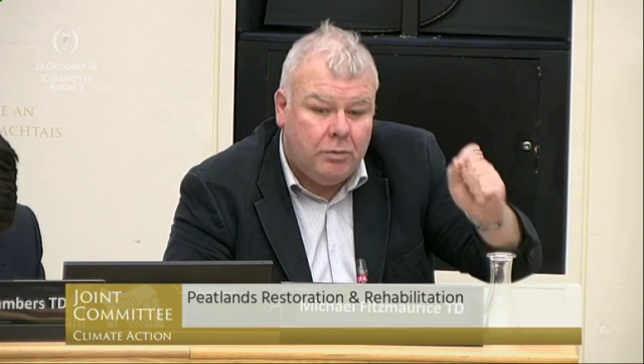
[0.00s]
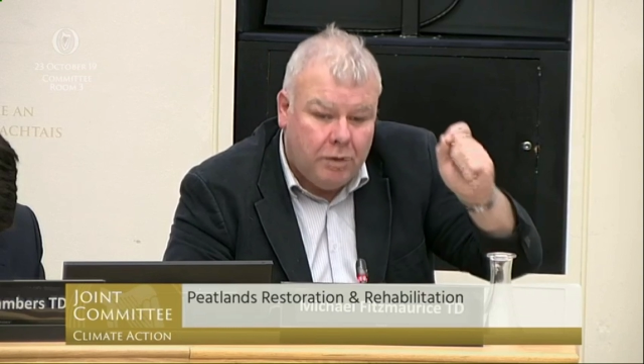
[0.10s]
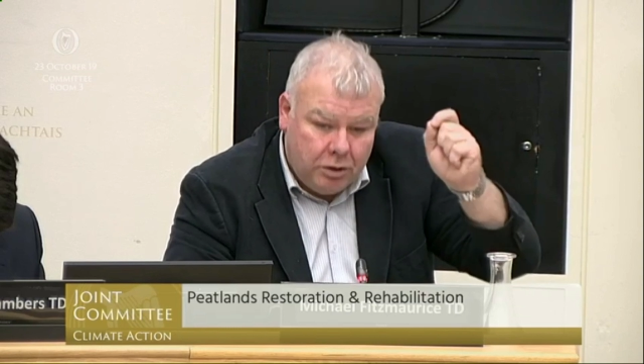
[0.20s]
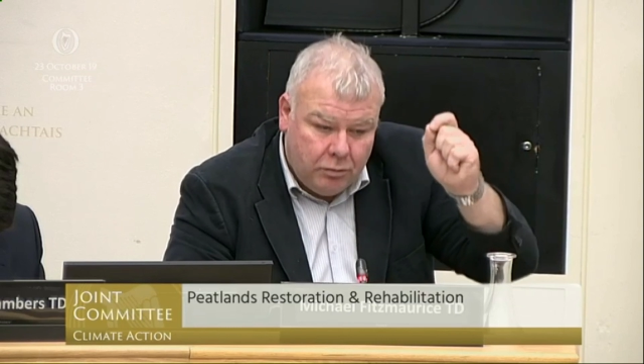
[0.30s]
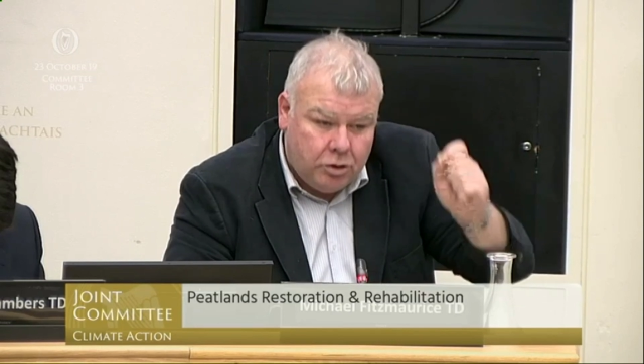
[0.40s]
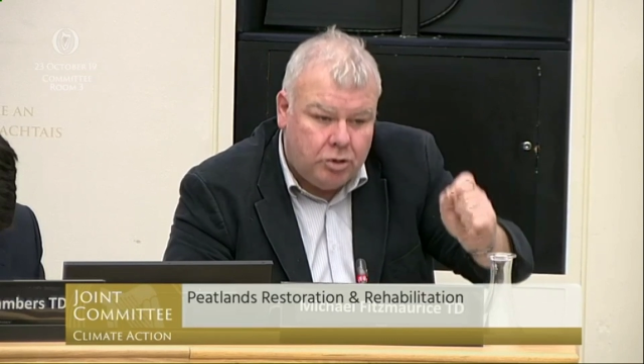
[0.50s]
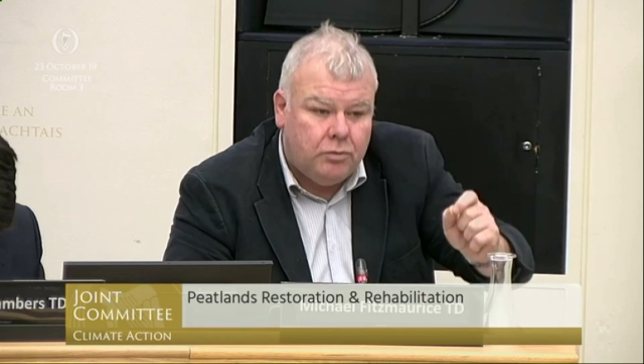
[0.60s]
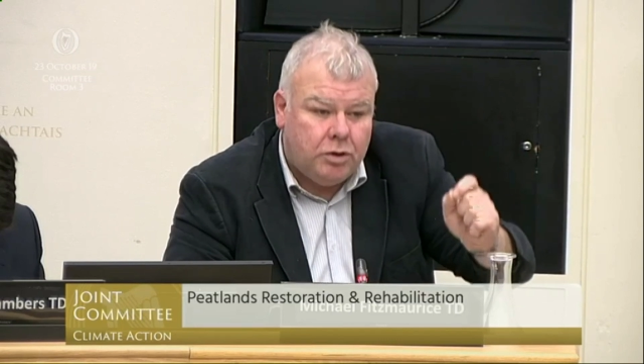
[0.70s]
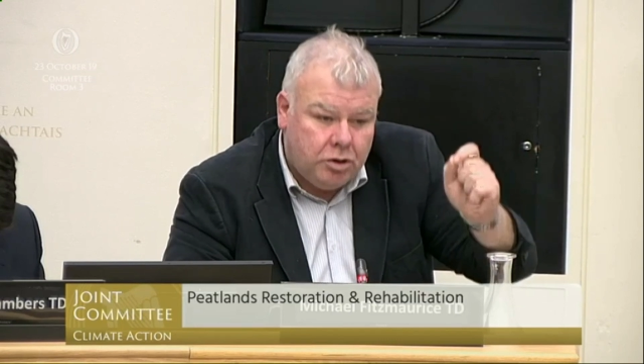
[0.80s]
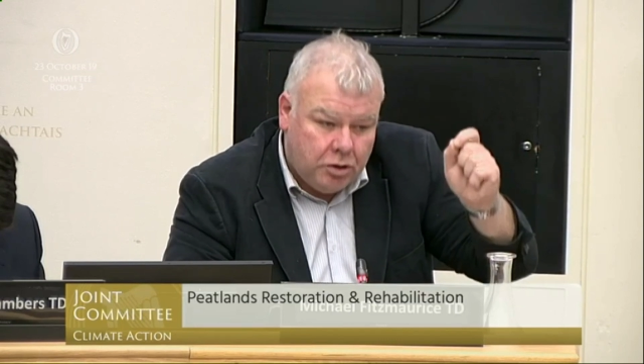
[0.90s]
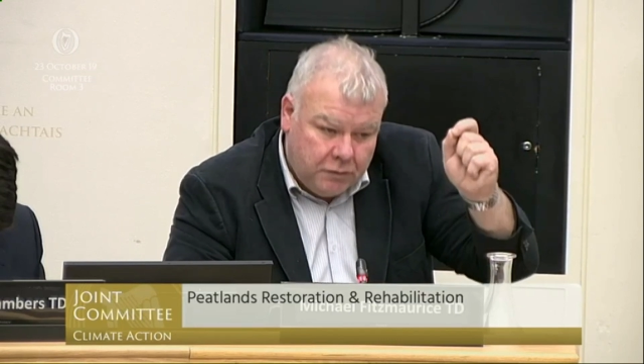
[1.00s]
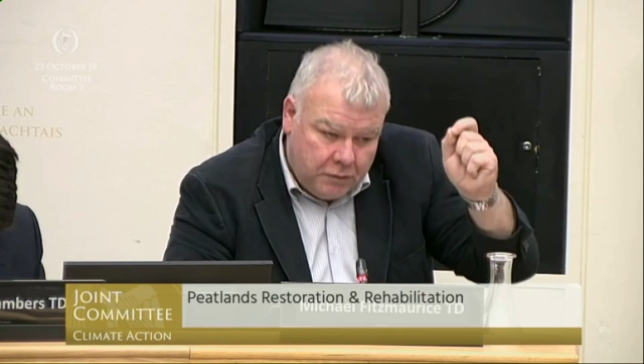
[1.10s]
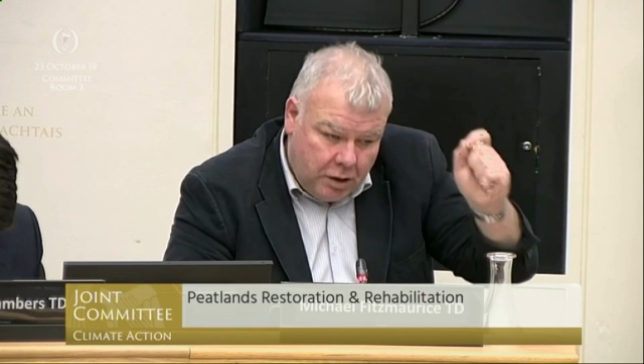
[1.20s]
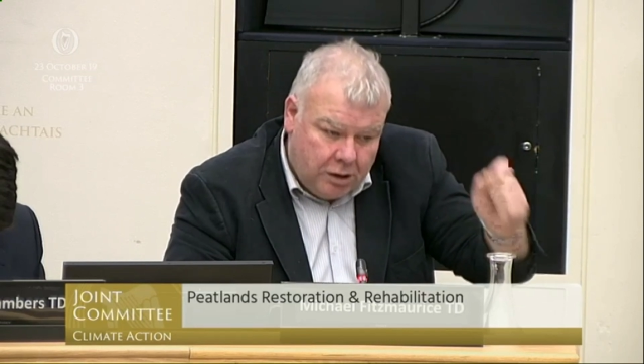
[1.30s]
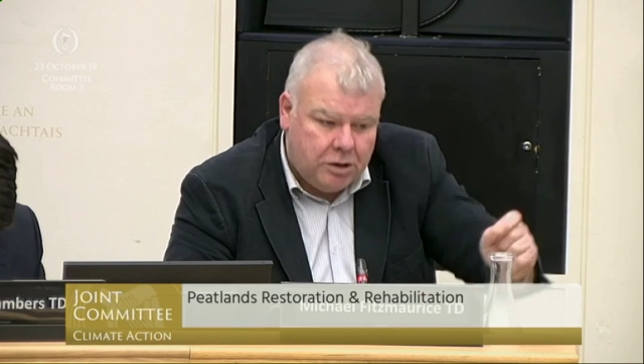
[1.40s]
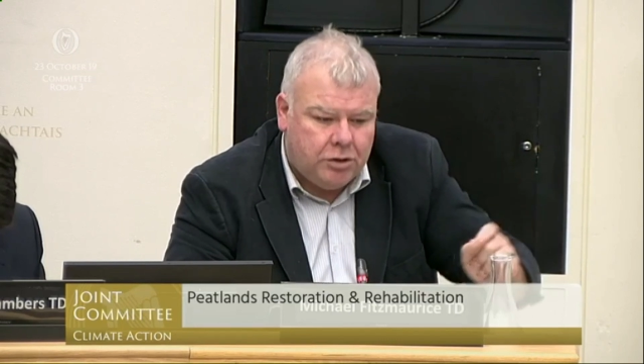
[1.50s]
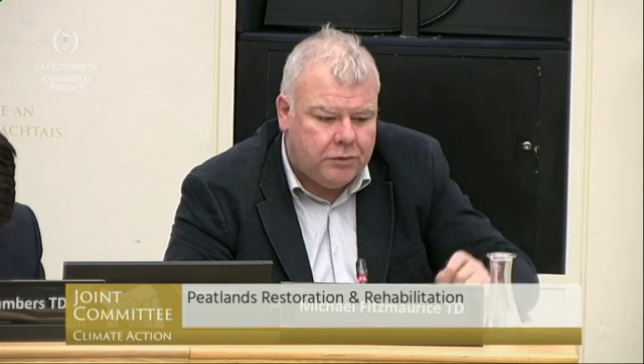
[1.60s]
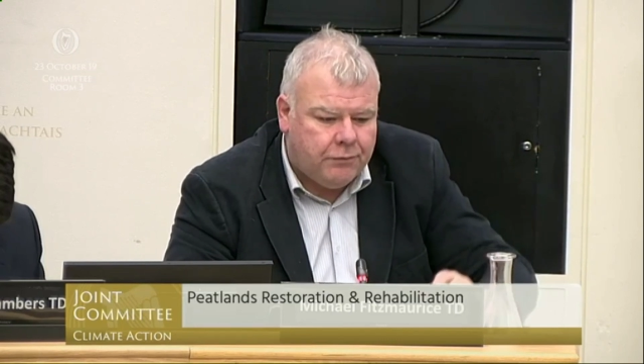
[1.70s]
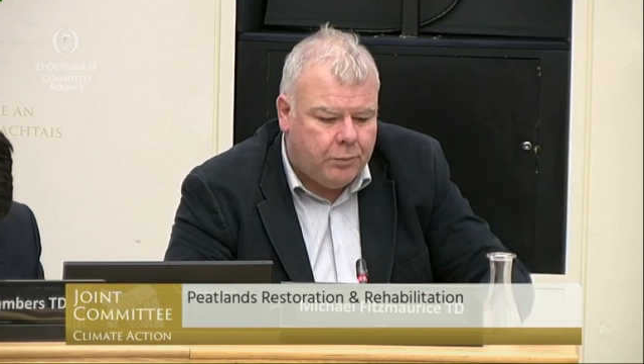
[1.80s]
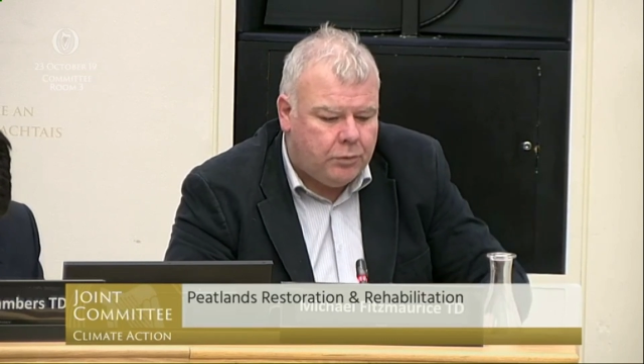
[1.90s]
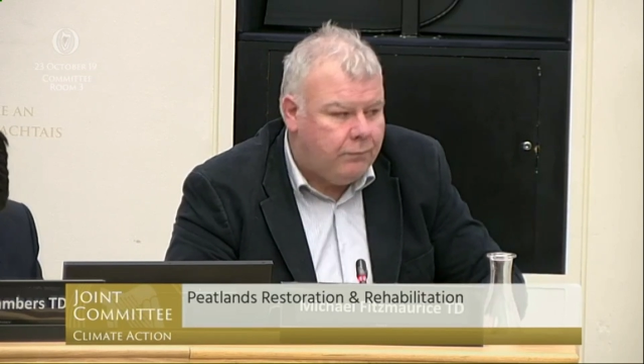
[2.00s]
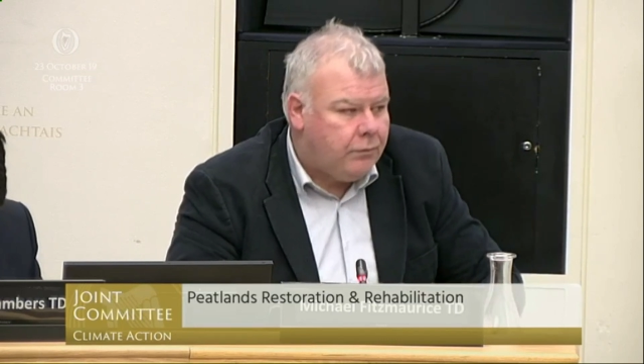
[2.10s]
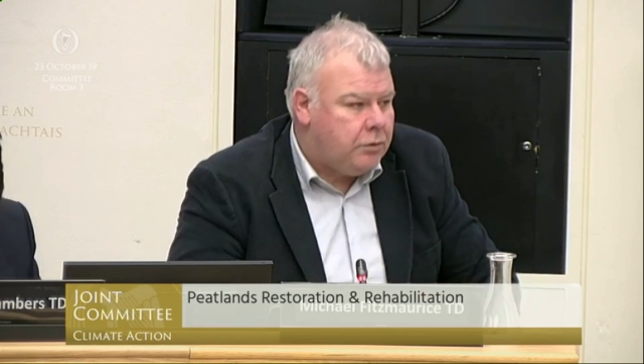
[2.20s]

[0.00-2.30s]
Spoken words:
what they were doing until there's an alternative put in front.